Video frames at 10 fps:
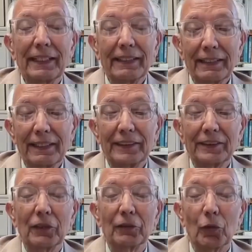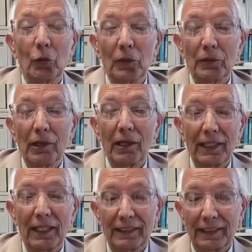a degradation of global
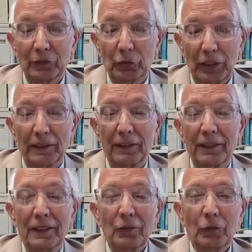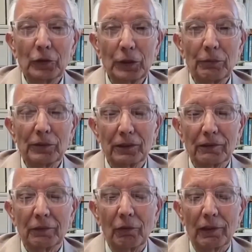dry land, as you said,
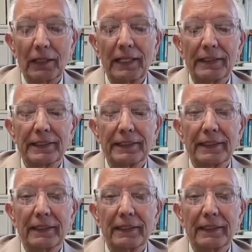40% of the world land